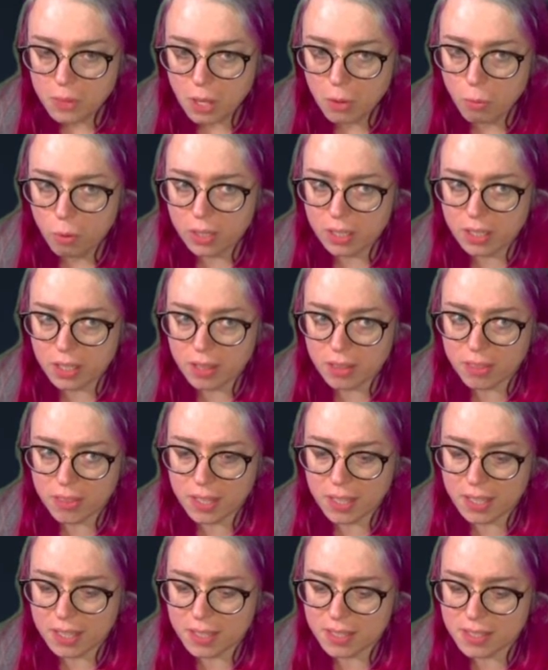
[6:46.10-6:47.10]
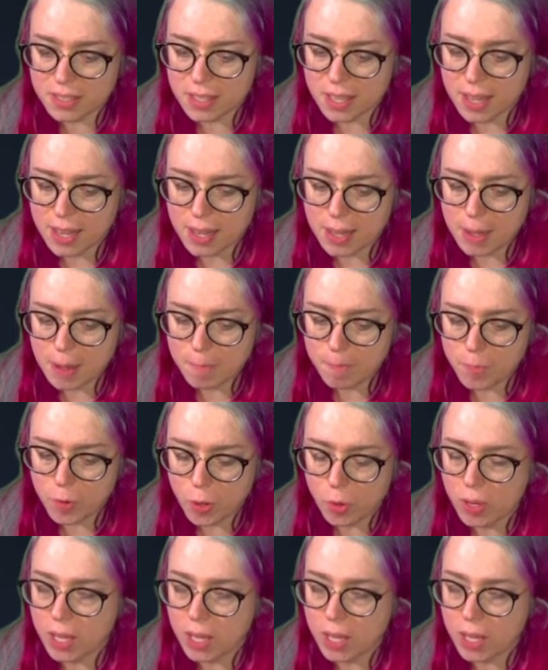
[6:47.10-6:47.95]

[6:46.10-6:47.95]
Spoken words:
one of the things O.